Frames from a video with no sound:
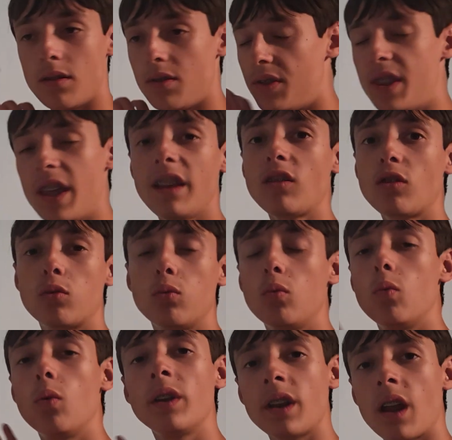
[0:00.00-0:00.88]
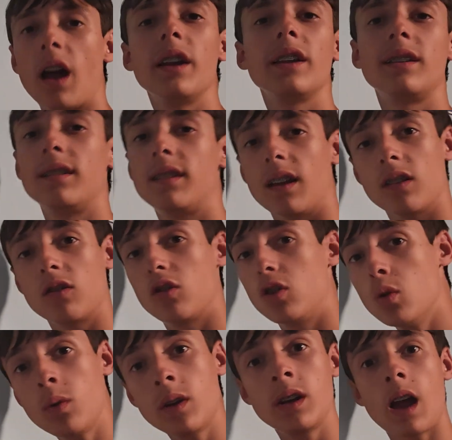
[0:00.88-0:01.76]
This would not
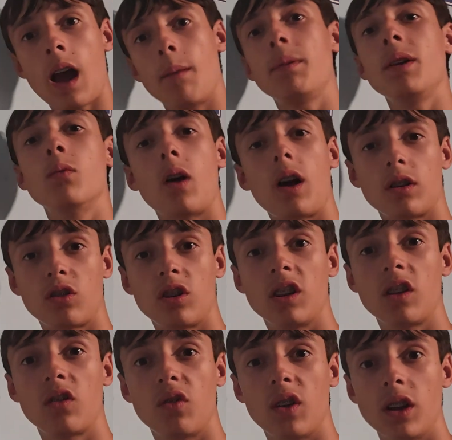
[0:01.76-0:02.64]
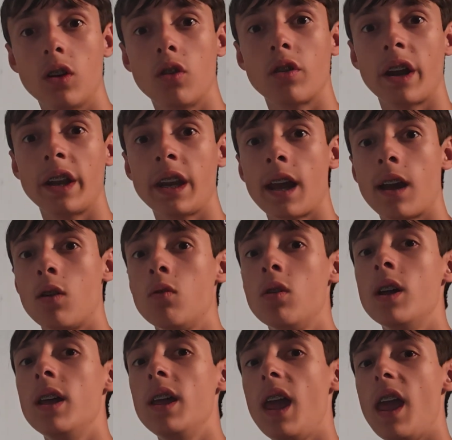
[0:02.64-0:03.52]
exist. You would not be watching this video right
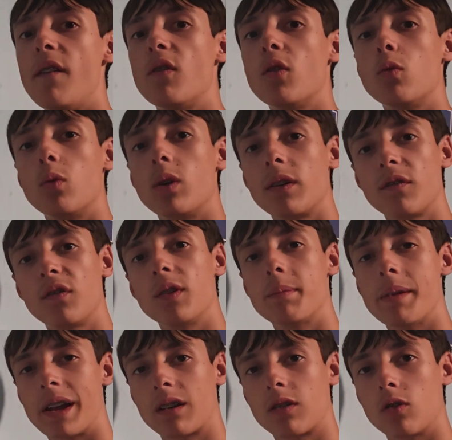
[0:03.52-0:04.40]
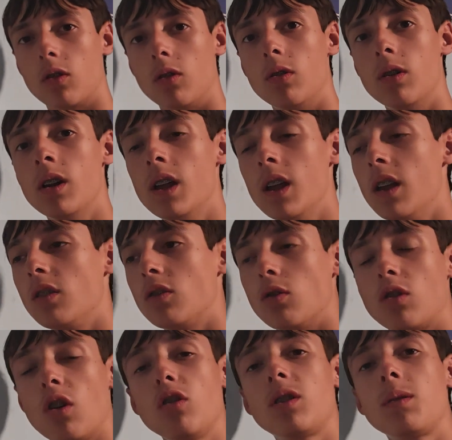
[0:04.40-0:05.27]
now if it weren't for Pixel.
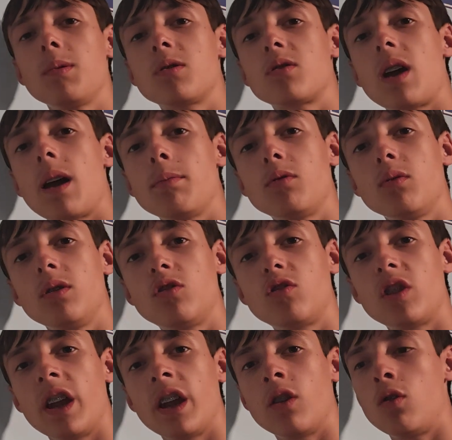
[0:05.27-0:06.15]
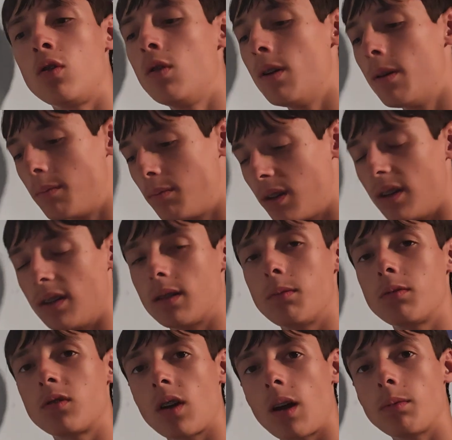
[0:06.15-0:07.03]
So go subscribe to his channel. Please
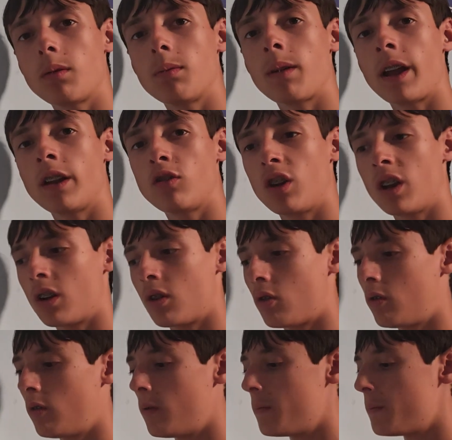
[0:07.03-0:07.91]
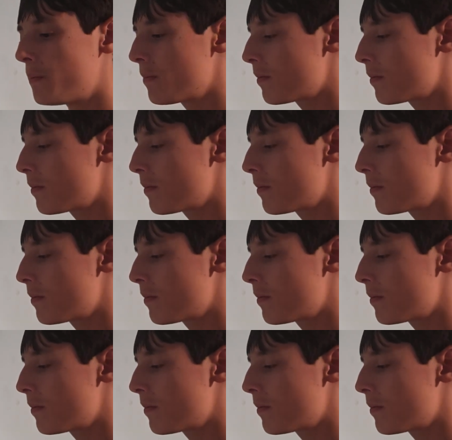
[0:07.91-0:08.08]
subscribe to my channel.